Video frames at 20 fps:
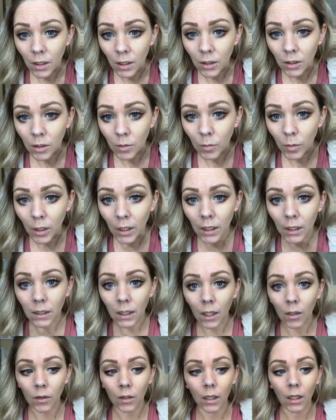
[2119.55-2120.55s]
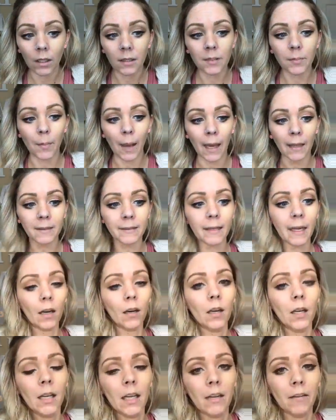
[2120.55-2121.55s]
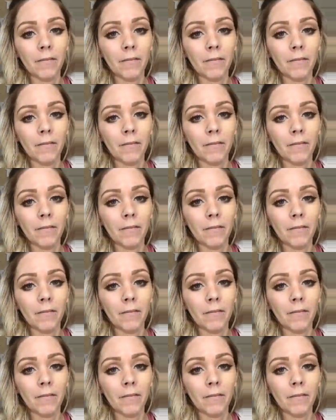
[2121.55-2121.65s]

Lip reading: Can you break it down? It's mascara and